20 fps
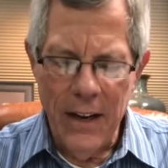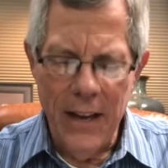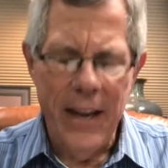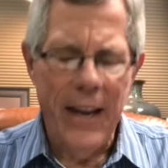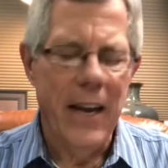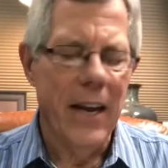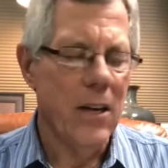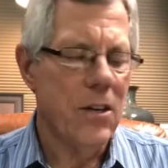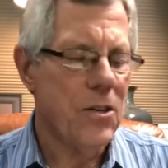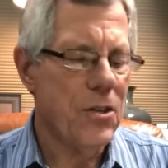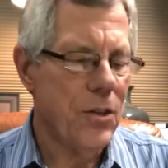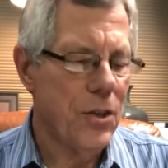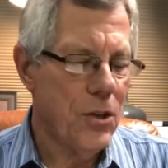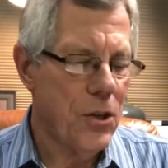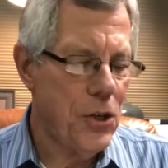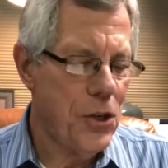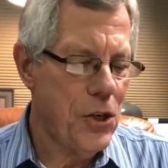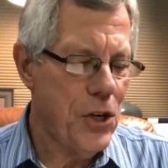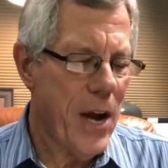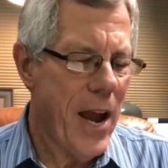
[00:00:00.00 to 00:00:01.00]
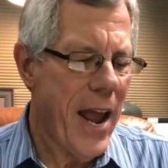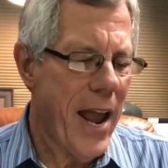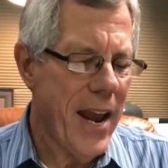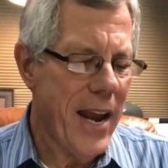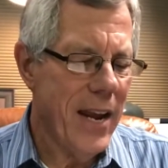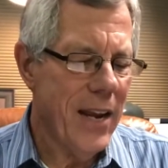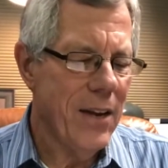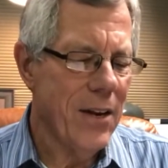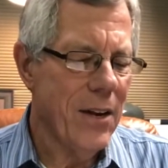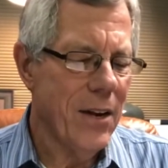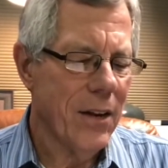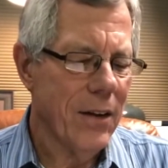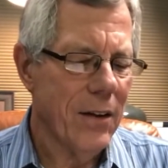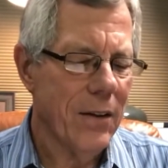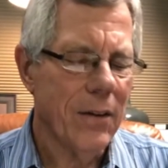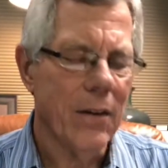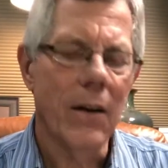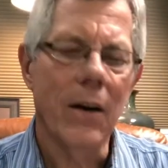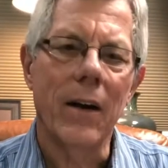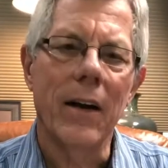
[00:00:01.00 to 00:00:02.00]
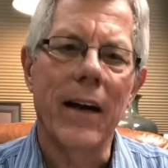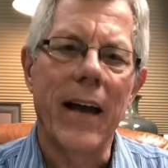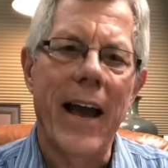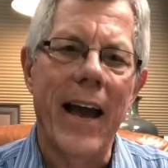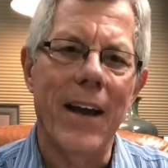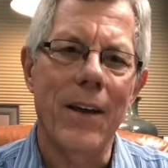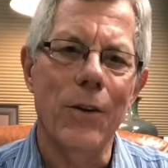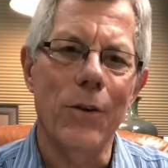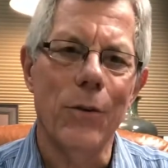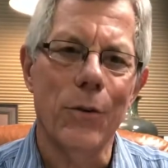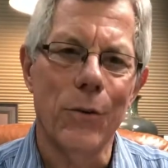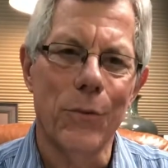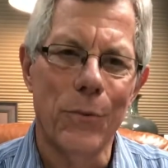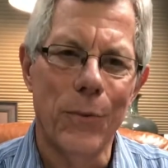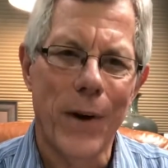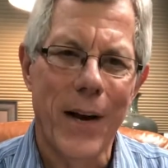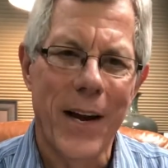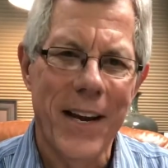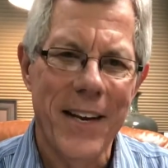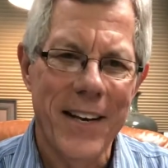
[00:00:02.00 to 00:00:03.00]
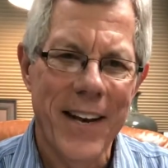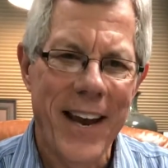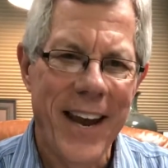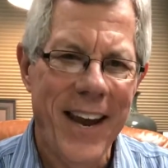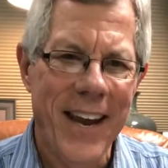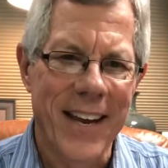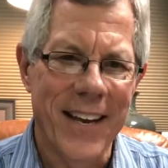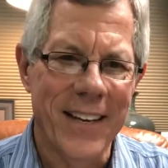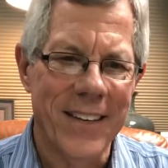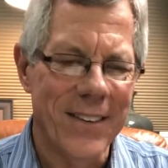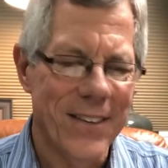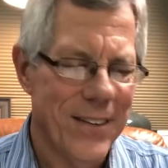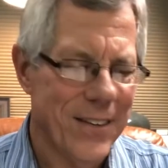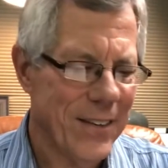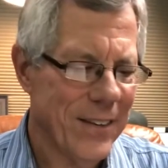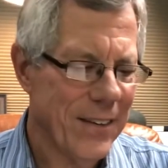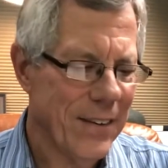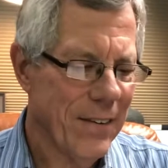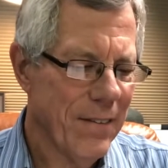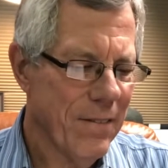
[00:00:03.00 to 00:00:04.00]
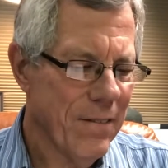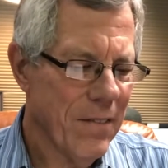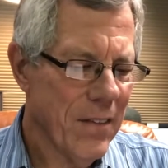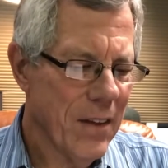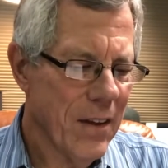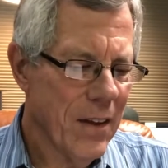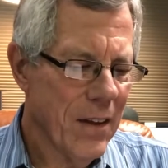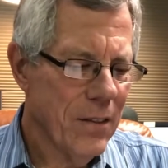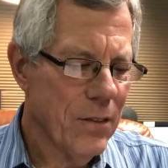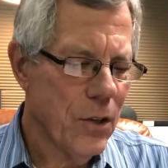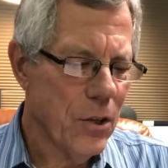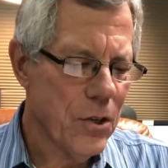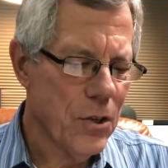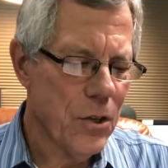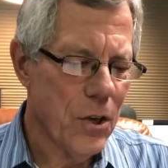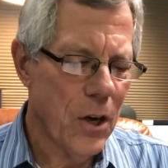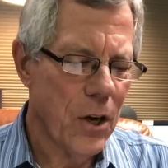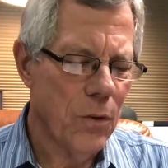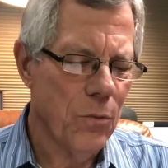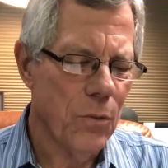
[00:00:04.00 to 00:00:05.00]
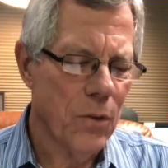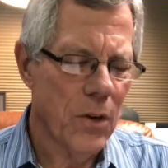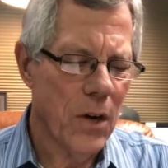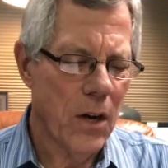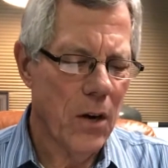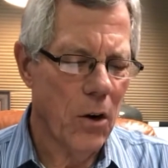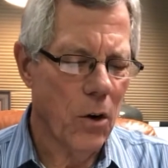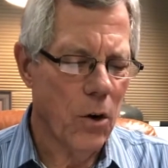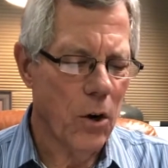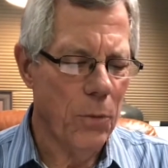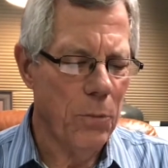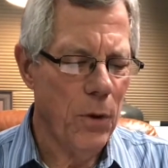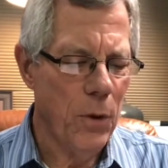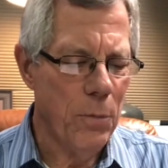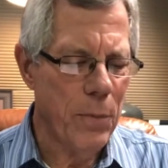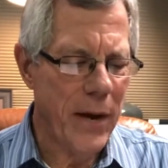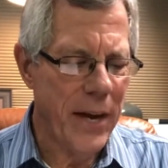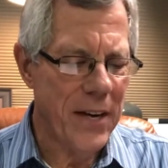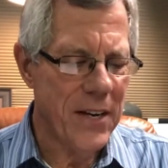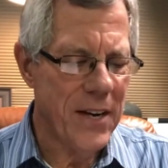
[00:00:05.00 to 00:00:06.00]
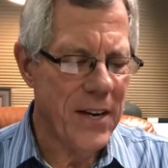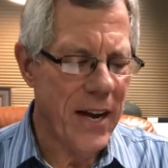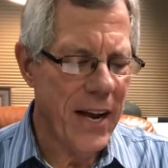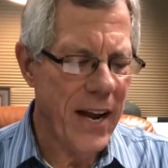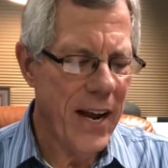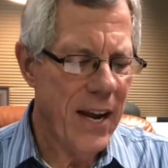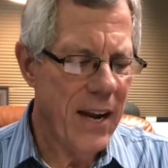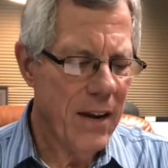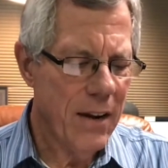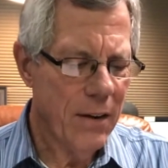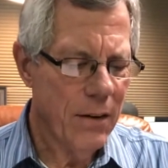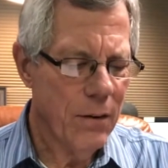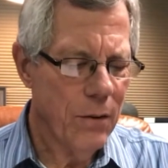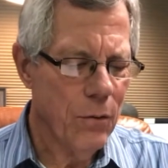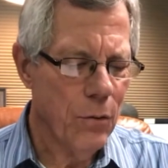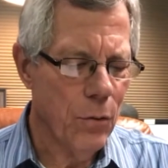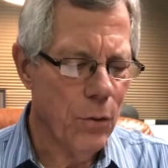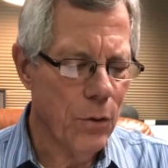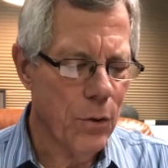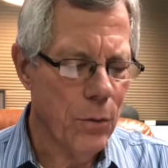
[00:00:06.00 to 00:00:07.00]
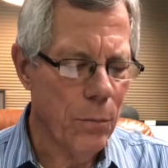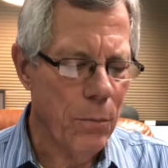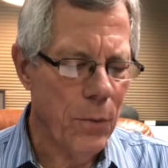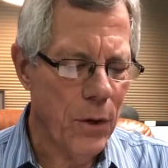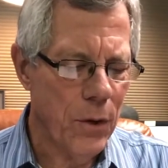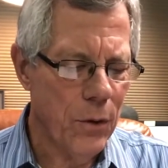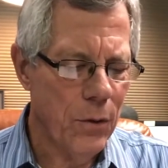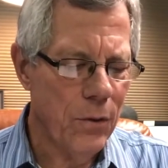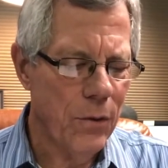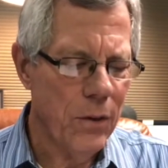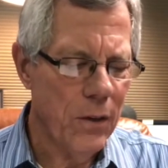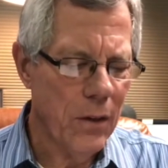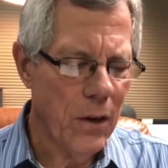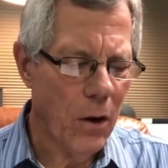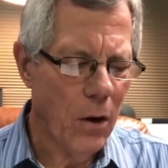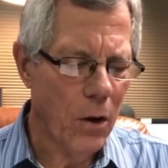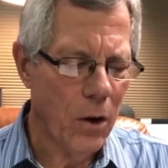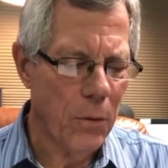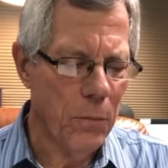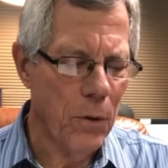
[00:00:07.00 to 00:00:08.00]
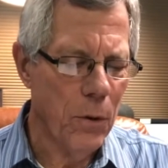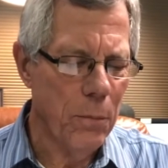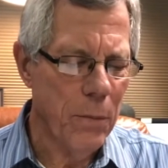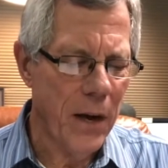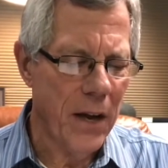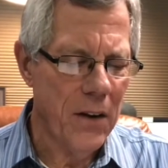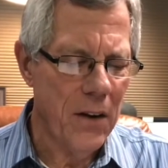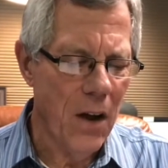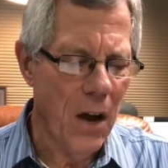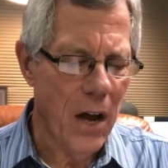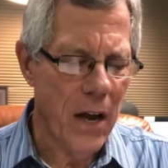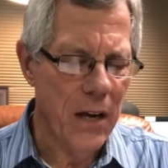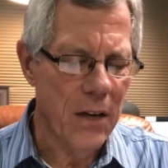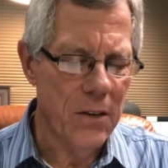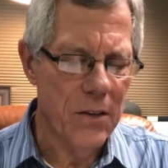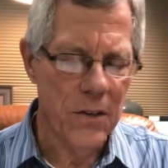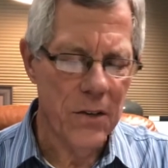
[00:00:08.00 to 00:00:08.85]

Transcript: He's the shade at your right hand. The sun will not harm you by day, nor the moon harm you by night.